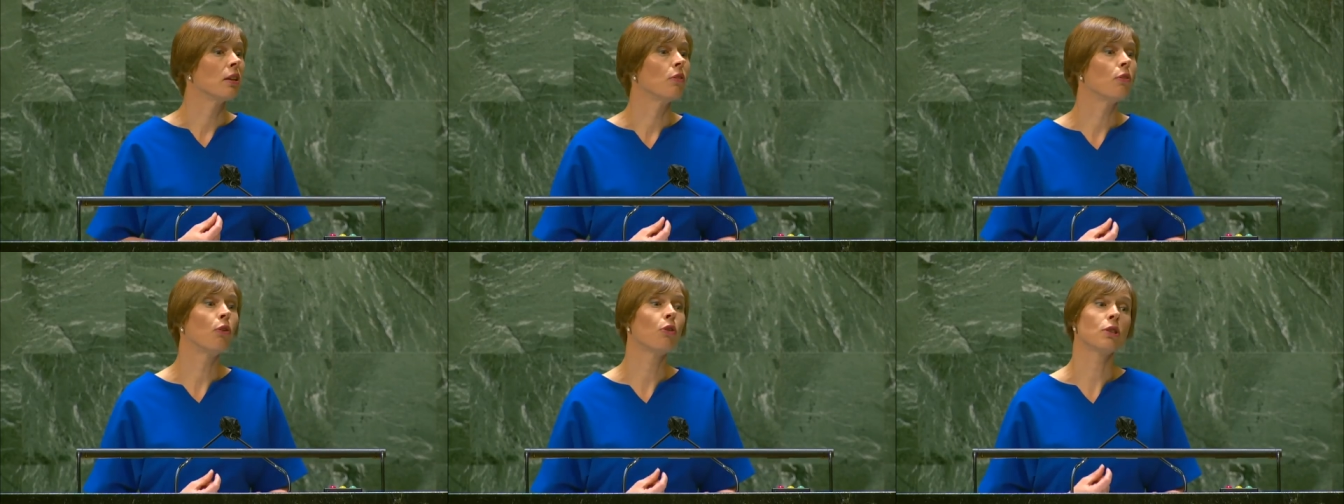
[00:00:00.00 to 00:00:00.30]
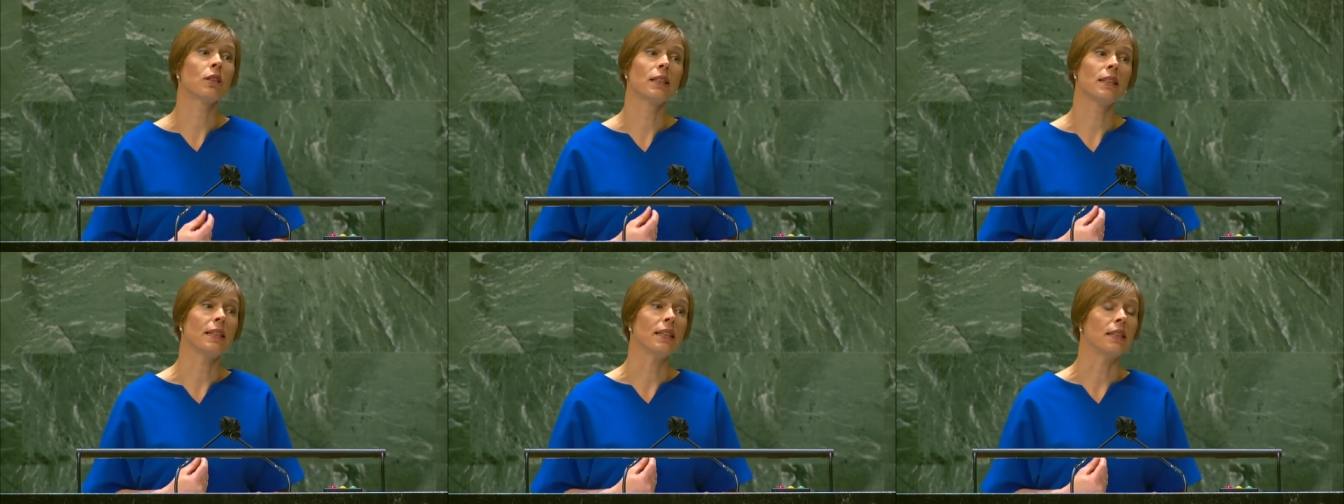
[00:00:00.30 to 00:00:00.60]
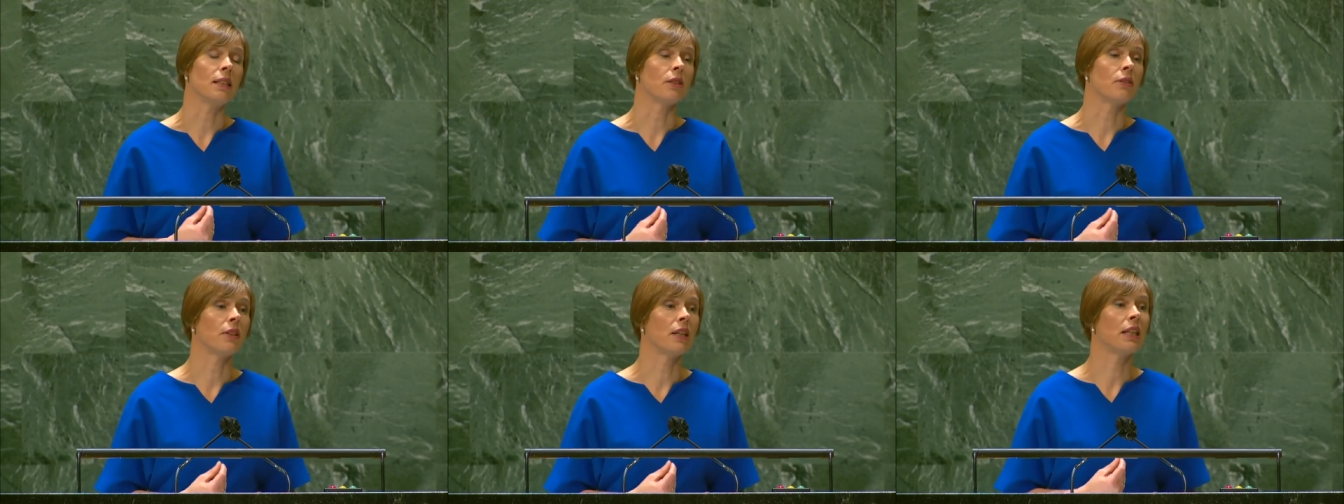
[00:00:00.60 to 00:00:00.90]

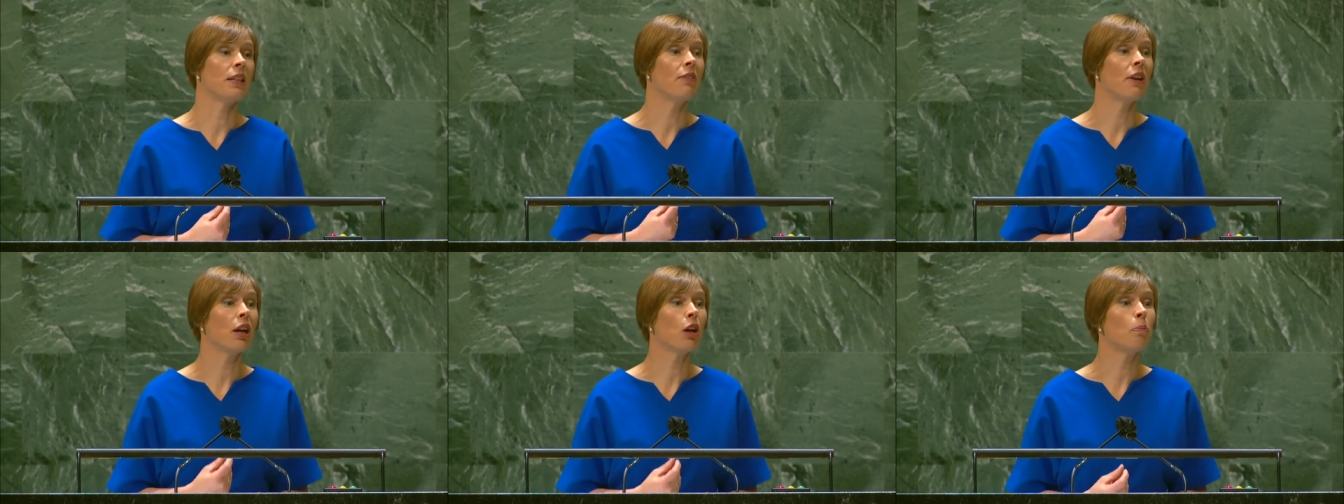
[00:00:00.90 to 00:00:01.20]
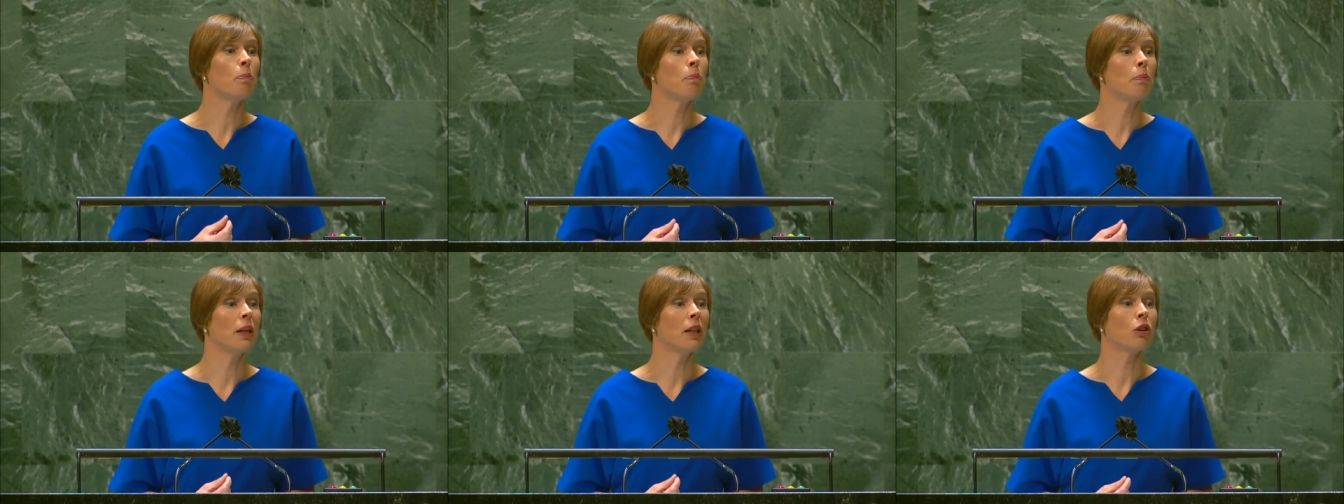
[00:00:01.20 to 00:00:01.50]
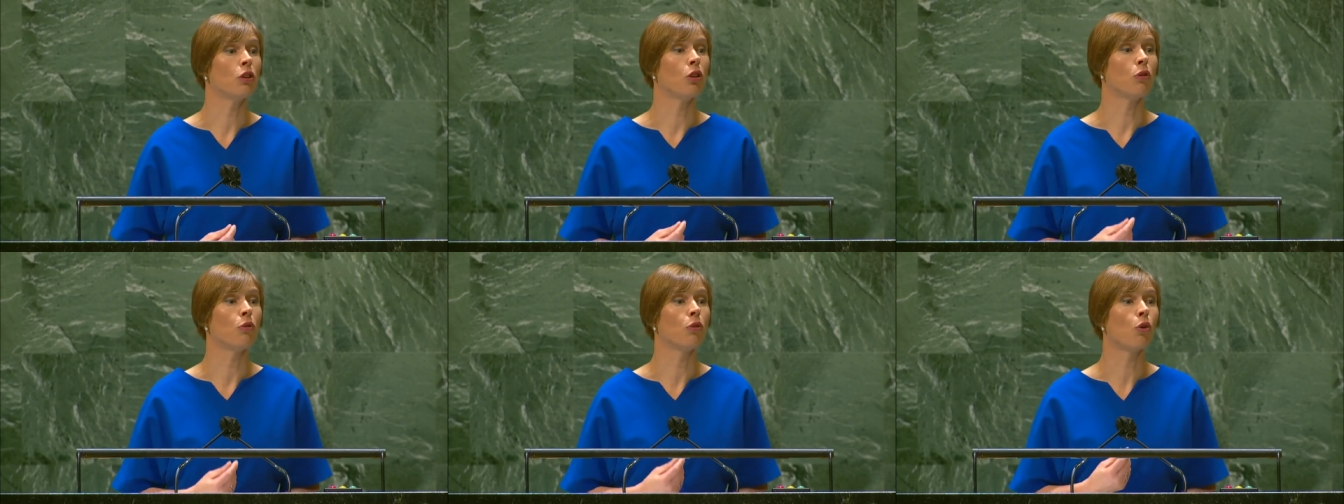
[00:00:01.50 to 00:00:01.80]
foresees the
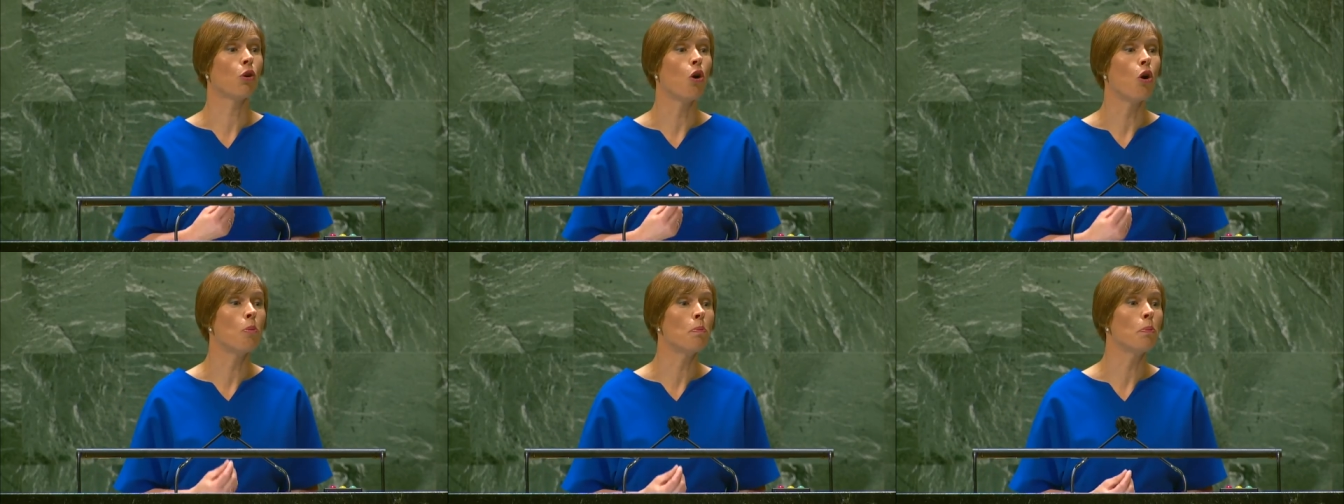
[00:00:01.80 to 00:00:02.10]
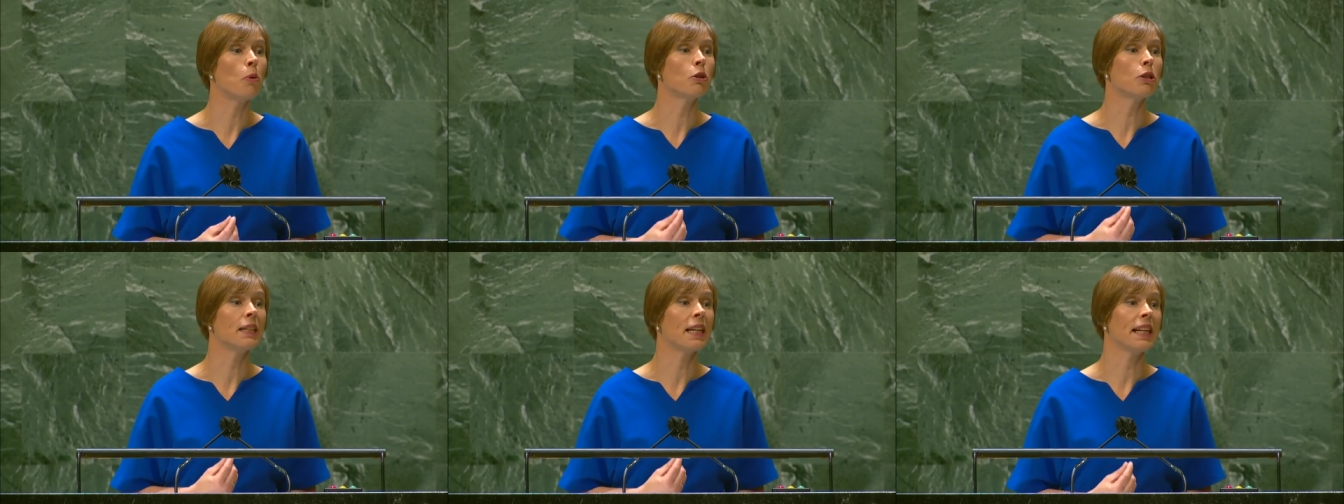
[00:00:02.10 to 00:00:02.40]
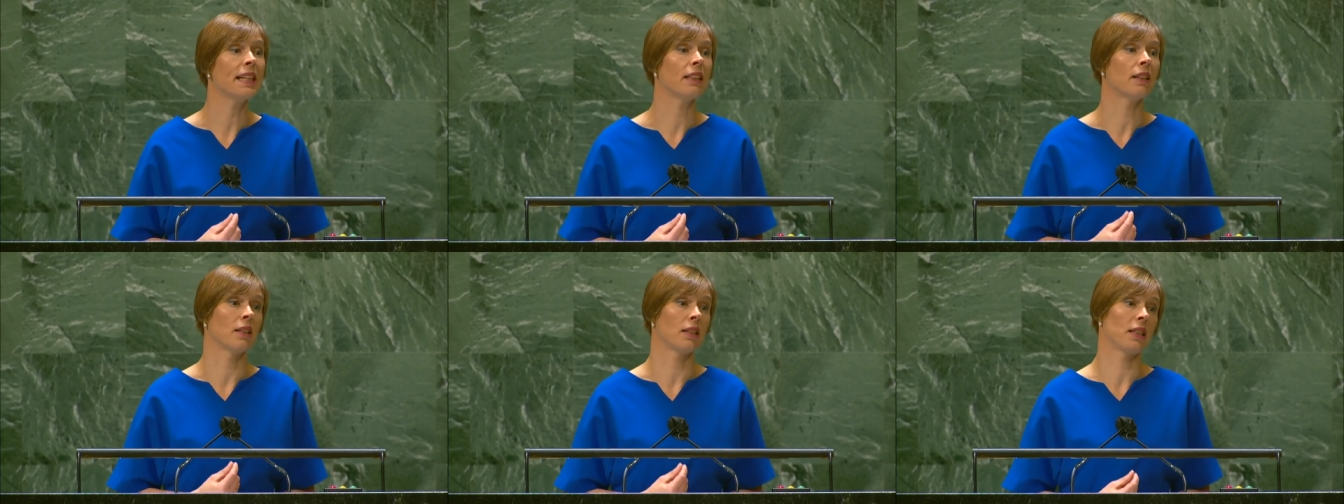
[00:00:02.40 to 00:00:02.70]
development of common
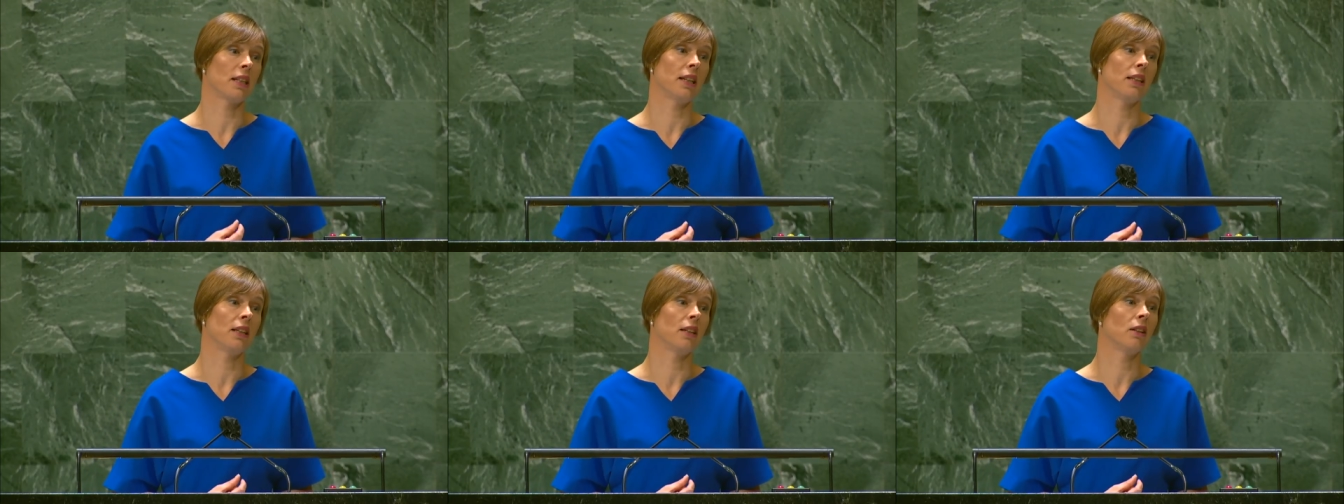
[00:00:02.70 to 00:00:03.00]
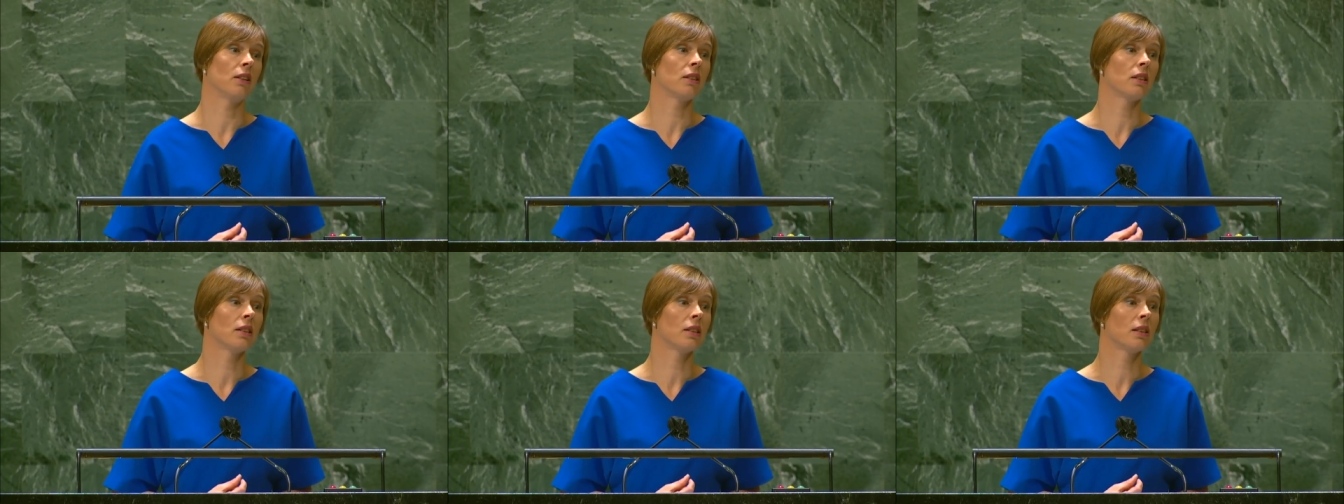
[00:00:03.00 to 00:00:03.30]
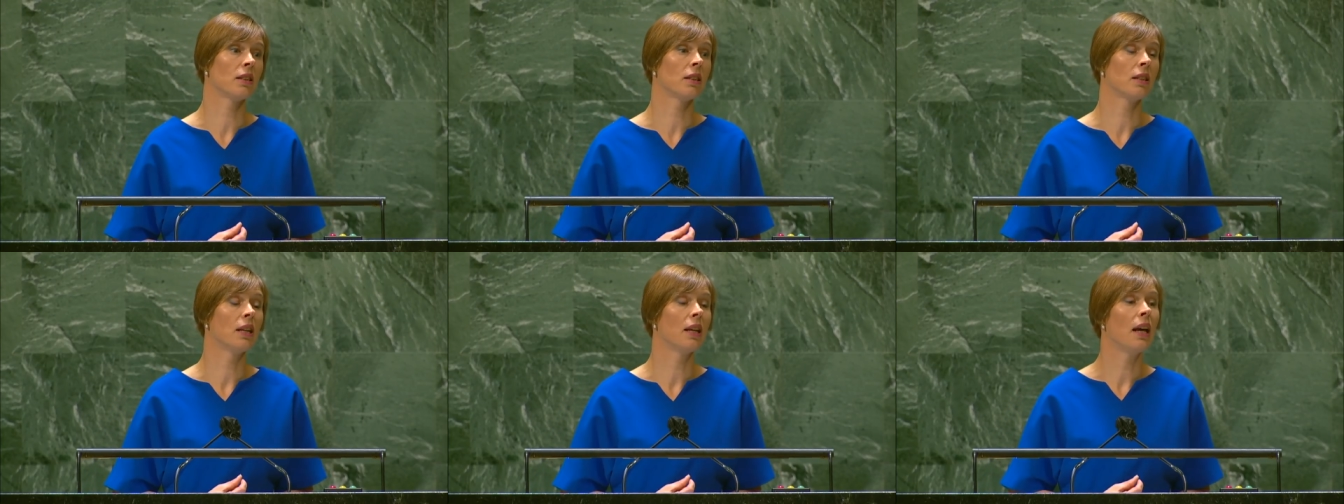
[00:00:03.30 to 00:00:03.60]
data standards